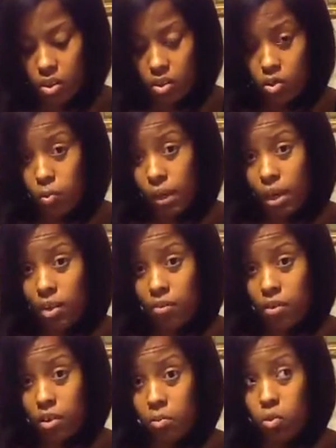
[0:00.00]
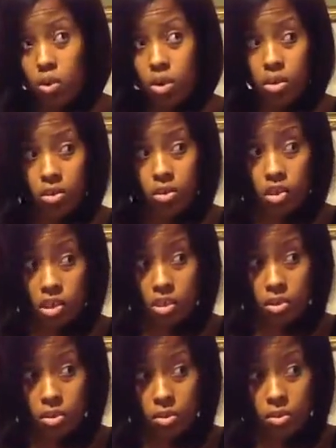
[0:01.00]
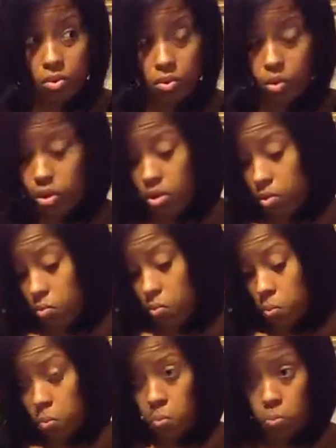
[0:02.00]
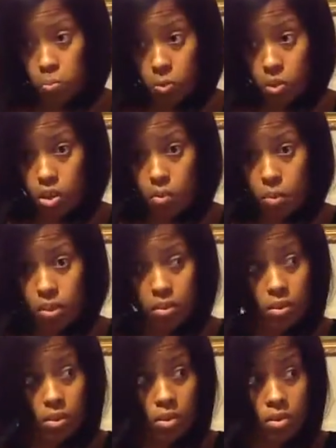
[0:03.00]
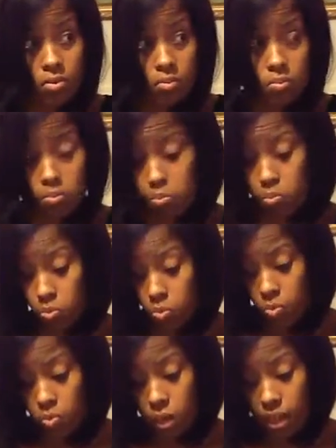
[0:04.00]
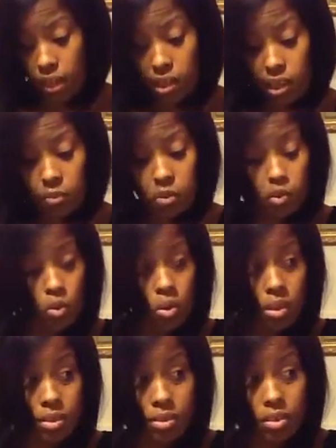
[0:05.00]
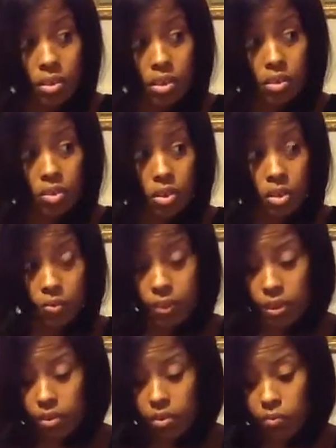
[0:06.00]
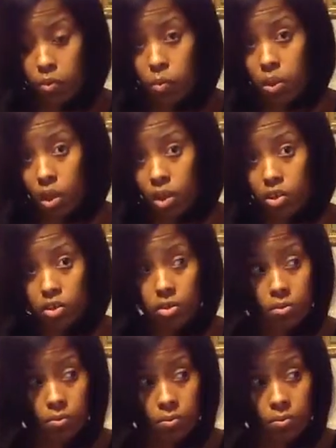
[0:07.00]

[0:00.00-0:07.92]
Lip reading: Do anybody have any more suggestions or comments on body language or listening or effective communication?